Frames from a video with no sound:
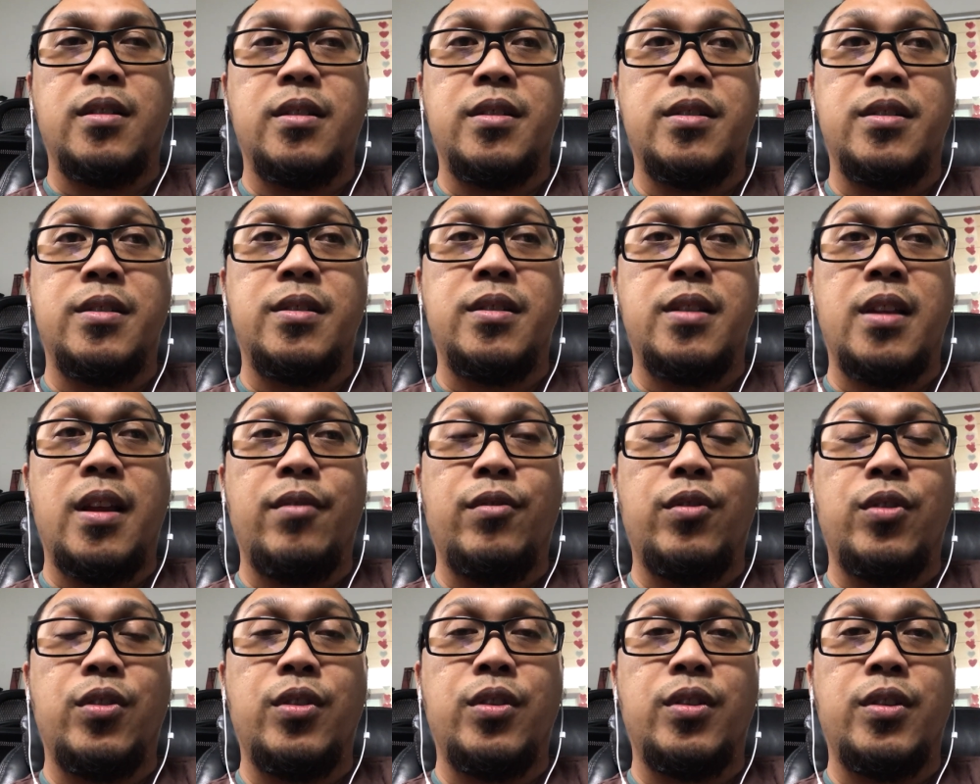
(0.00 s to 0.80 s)
there's
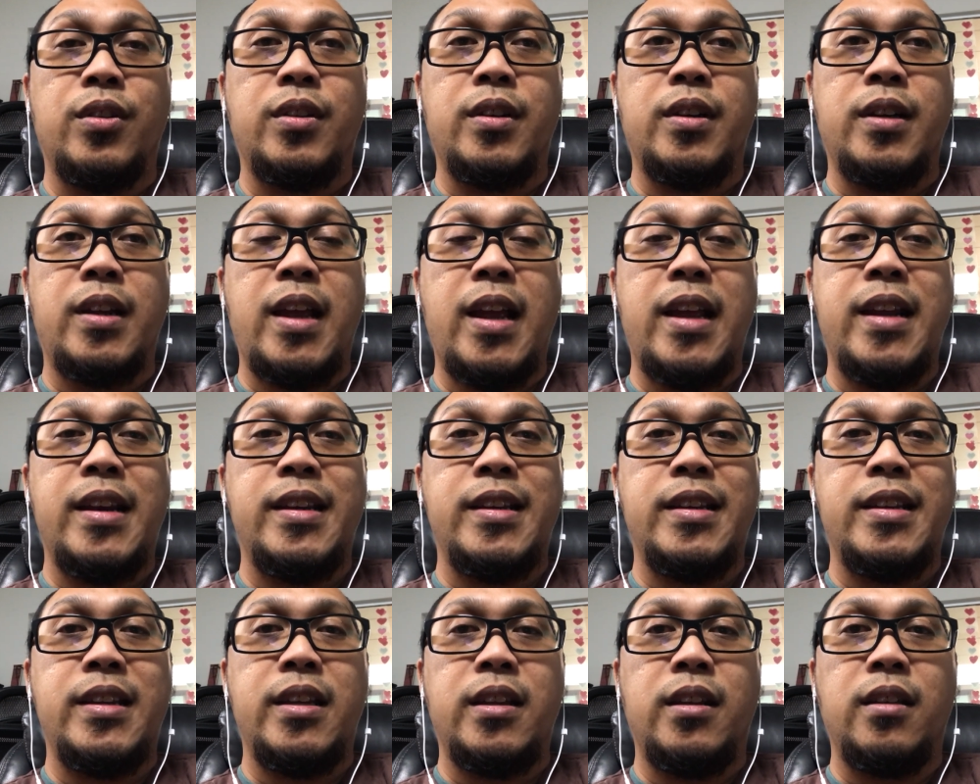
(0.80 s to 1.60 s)
never
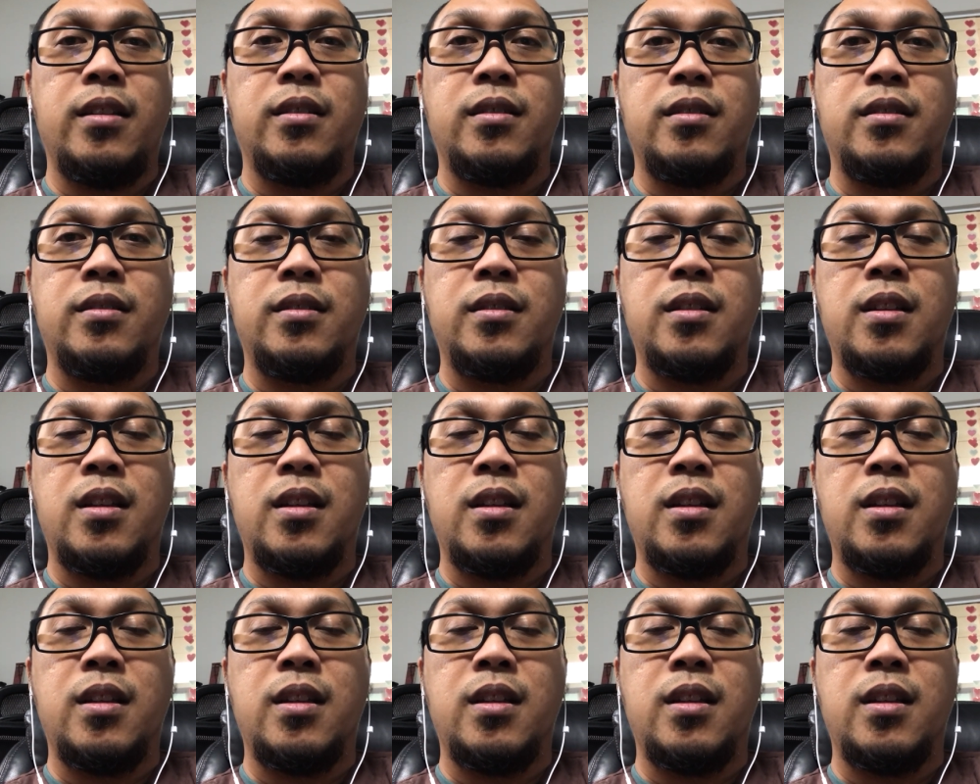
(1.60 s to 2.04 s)
ending